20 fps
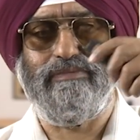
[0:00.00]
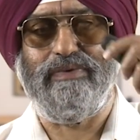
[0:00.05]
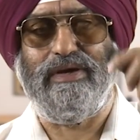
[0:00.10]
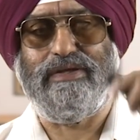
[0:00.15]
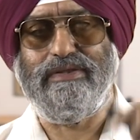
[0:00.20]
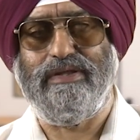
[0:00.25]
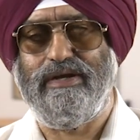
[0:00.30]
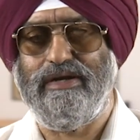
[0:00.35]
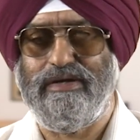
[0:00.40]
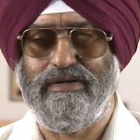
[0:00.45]

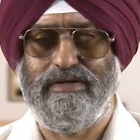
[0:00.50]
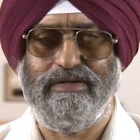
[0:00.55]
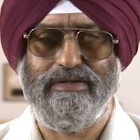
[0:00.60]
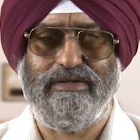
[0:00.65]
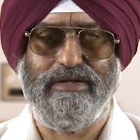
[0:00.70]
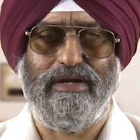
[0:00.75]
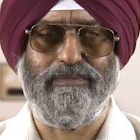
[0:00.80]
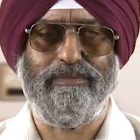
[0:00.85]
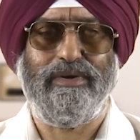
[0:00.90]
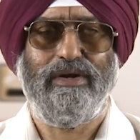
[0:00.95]
by the
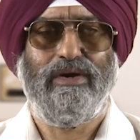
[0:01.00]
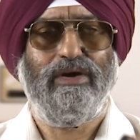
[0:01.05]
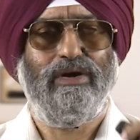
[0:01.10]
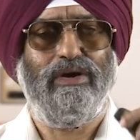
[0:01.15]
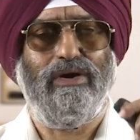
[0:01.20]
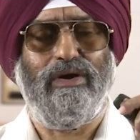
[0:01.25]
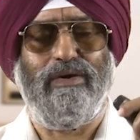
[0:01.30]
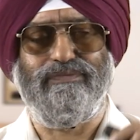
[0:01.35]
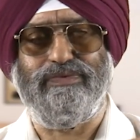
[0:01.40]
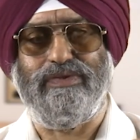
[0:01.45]
intercept
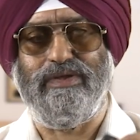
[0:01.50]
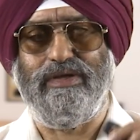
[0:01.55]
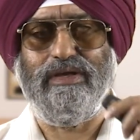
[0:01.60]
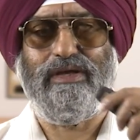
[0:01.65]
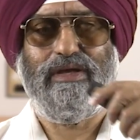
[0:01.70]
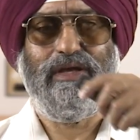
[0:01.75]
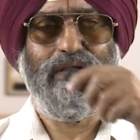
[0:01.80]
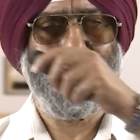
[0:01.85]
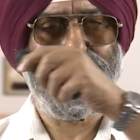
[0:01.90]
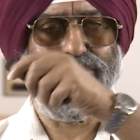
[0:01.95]
of
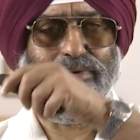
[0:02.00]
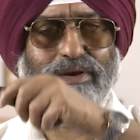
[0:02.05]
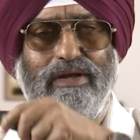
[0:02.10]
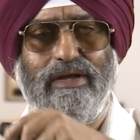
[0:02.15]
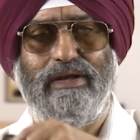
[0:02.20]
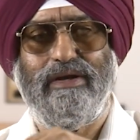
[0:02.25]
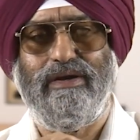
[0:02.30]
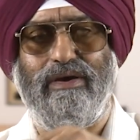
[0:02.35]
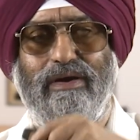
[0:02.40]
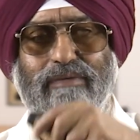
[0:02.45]
the
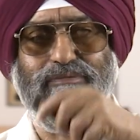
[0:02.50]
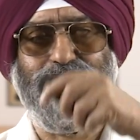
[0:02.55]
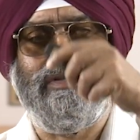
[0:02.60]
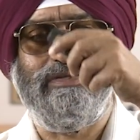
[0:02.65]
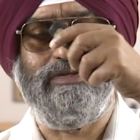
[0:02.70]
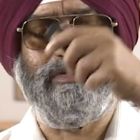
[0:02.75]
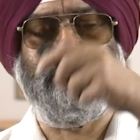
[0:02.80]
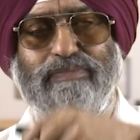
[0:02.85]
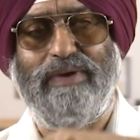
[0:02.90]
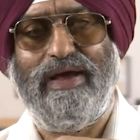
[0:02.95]
plane uh,
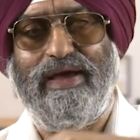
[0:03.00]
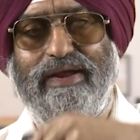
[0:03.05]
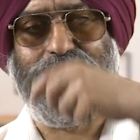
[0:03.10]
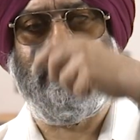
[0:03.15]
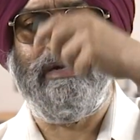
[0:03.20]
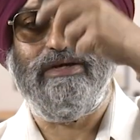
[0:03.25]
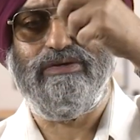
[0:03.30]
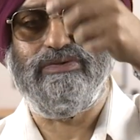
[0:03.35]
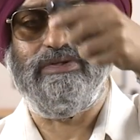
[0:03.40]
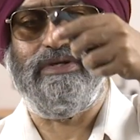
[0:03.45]
which is
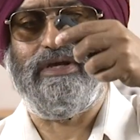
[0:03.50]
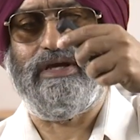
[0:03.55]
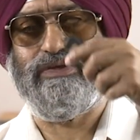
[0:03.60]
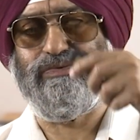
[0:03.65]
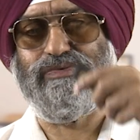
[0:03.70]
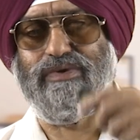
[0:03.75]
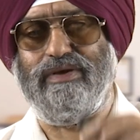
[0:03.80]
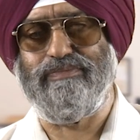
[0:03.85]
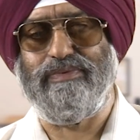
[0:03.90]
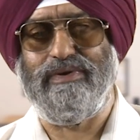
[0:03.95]
parallel to the
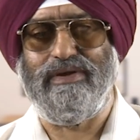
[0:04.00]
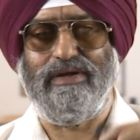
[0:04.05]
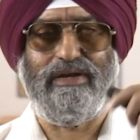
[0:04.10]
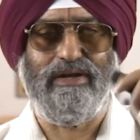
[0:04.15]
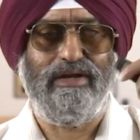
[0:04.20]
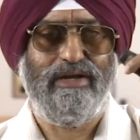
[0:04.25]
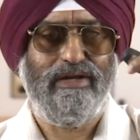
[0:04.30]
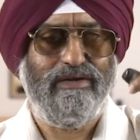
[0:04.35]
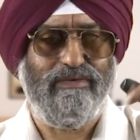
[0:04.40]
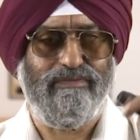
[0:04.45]
xy
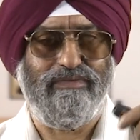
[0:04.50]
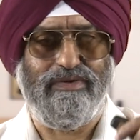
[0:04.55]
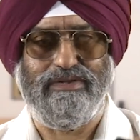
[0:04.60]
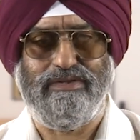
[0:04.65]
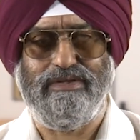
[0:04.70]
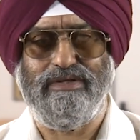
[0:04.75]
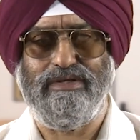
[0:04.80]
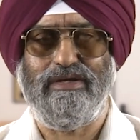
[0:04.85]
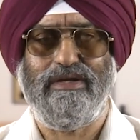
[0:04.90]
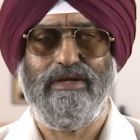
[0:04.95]
plane with
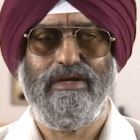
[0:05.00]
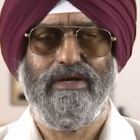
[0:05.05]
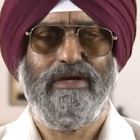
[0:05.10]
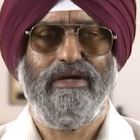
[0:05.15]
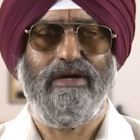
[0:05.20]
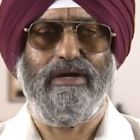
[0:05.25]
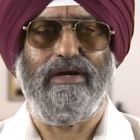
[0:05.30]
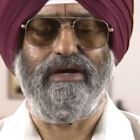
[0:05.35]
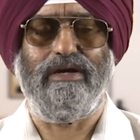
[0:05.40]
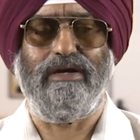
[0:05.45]
the
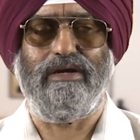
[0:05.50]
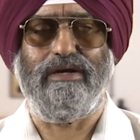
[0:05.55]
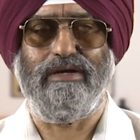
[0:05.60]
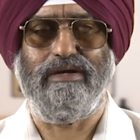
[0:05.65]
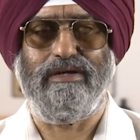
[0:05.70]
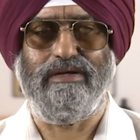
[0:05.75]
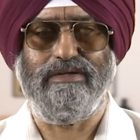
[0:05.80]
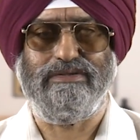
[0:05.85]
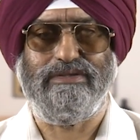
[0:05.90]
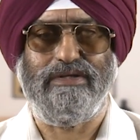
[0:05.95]

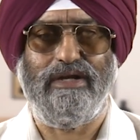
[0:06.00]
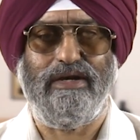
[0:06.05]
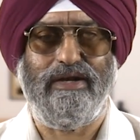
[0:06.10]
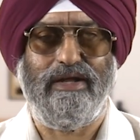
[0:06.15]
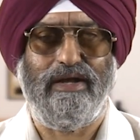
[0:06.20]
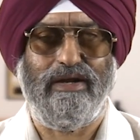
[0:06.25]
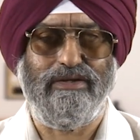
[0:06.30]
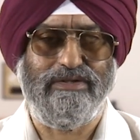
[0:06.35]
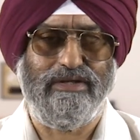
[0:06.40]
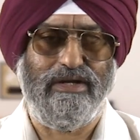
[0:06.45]
uh, z,
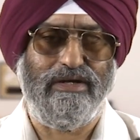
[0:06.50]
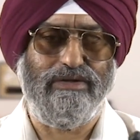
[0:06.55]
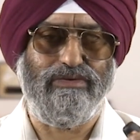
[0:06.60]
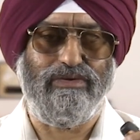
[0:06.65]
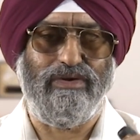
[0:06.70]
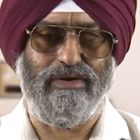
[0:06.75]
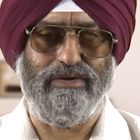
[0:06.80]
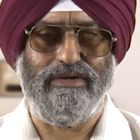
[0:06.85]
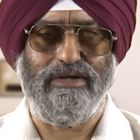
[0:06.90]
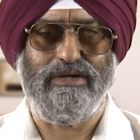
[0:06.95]
z
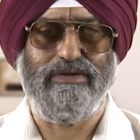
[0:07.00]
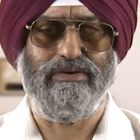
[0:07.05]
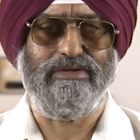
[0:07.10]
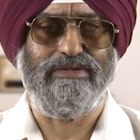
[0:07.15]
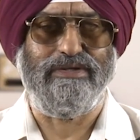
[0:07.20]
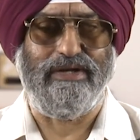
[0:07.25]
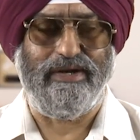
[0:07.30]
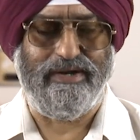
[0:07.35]
coordinate or z